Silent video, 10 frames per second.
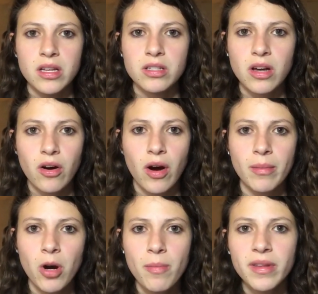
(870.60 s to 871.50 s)
So
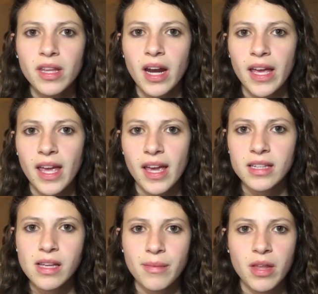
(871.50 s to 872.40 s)
I'm hoping that I can
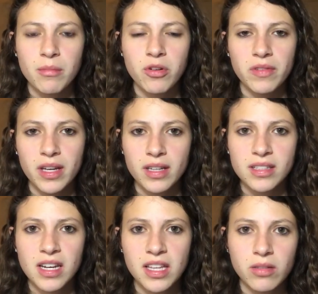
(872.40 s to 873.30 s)
get some of them moving
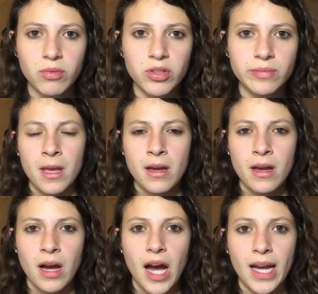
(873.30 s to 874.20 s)
because I need the room.
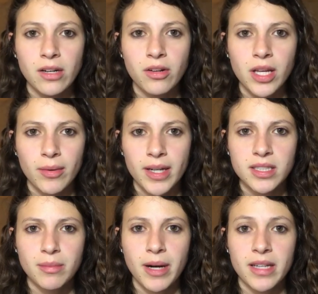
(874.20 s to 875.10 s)
I know they
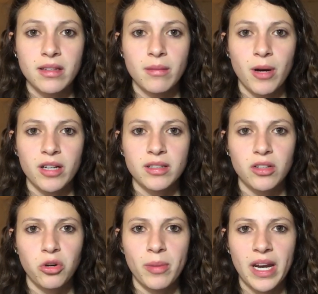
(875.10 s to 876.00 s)
raised the price of the box a
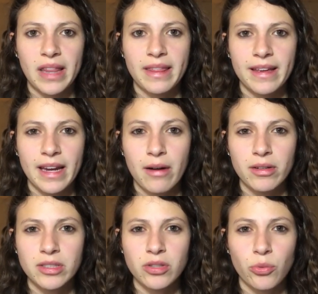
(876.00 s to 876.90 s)
little bit. I think now
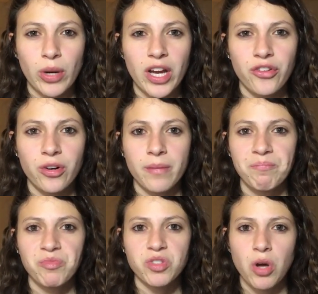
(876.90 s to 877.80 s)
it's
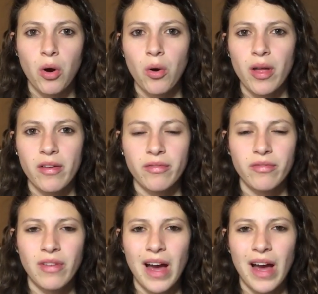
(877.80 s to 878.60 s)
$300. So it's